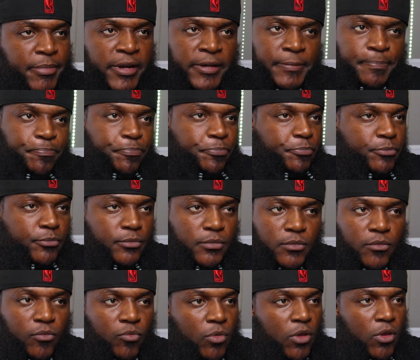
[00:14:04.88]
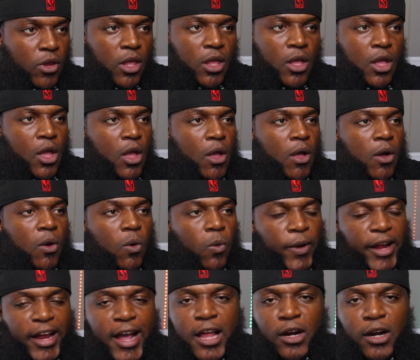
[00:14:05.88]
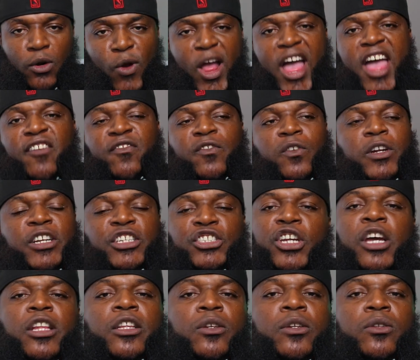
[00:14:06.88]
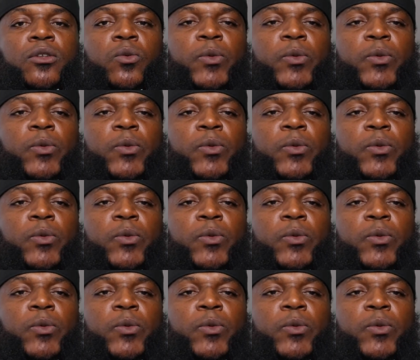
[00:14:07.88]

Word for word: But we gotta ride for each other.